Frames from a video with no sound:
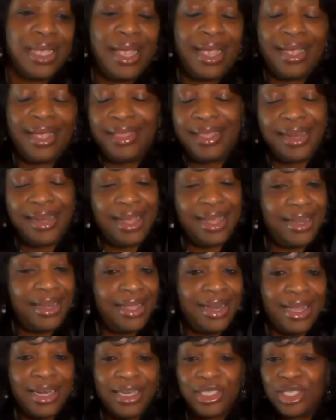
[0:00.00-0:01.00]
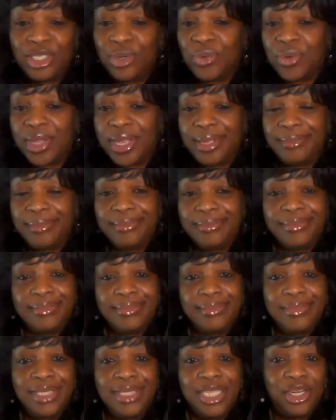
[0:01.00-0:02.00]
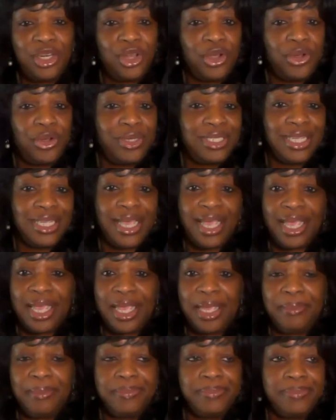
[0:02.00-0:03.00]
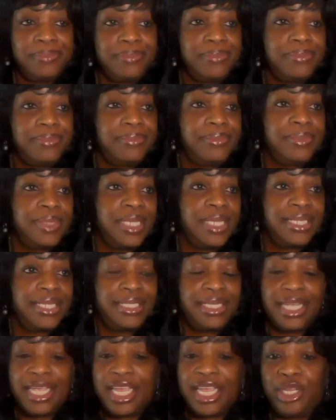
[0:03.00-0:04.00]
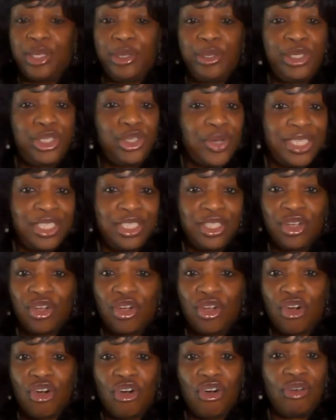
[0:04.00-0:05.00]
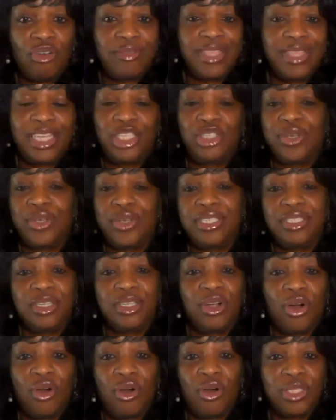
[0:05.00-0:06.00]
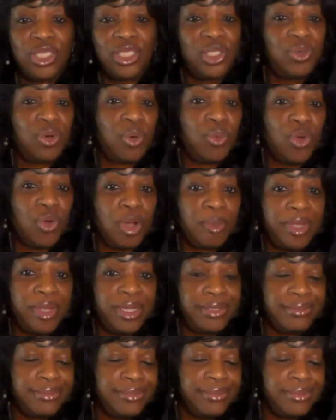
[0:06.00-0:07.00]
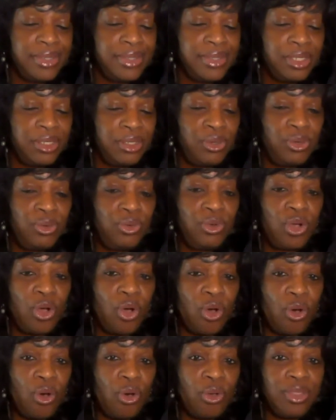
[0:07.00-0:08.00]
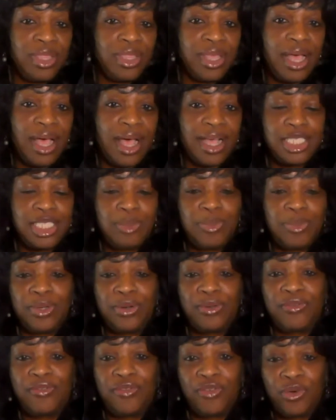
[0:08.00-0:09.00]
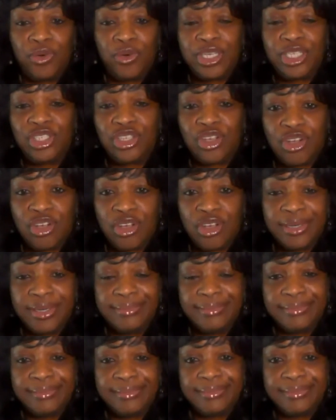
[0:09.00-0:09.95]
And then I let out a scream. The nurse came. I said, can you trace the call? They traced the call to a woman who called the hospital for John.